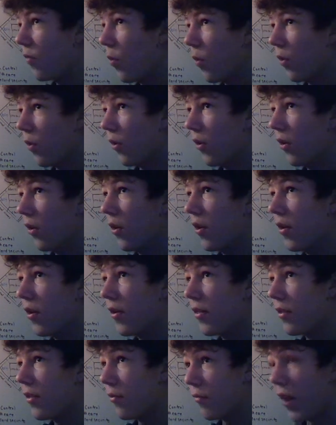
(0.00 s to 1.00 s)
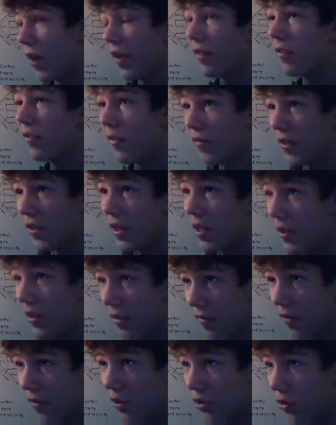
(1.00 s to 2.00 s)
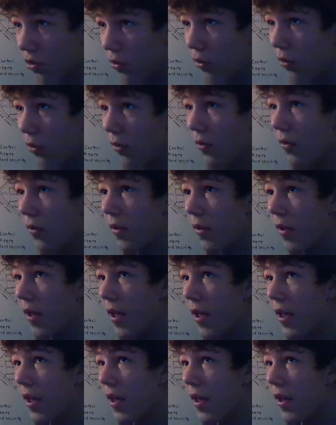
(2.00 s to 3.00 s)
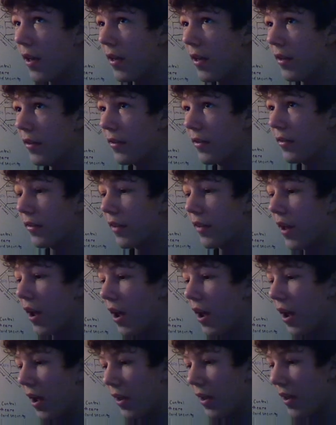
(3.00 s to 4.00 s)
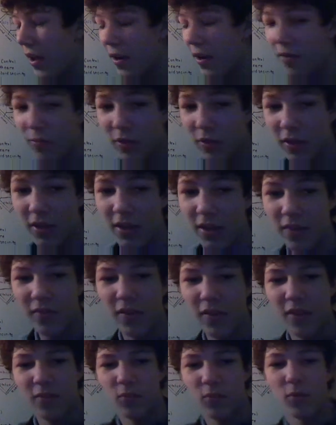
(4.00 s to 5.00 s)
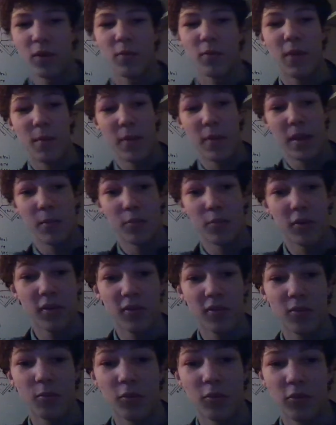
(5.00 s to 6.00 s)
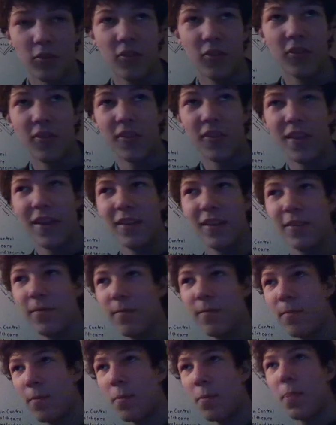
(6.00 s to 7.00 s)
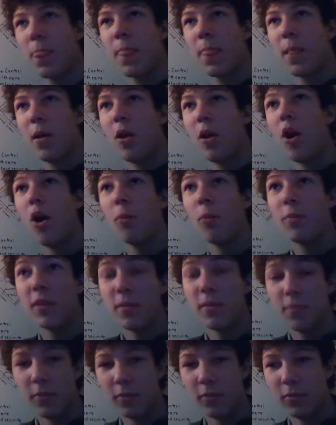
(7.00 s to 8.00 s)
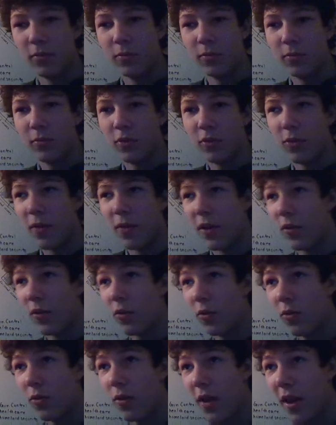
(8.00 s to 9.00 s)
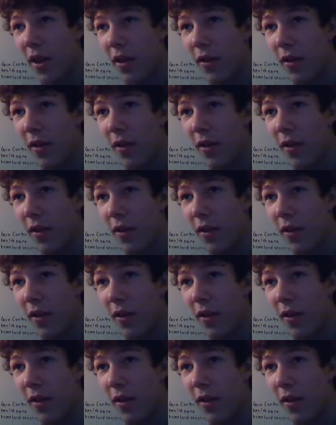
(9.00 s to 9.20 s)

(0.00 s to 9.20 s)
for the rights of the individual, and I kind of believe, as one of my main principles, is that all people, no matter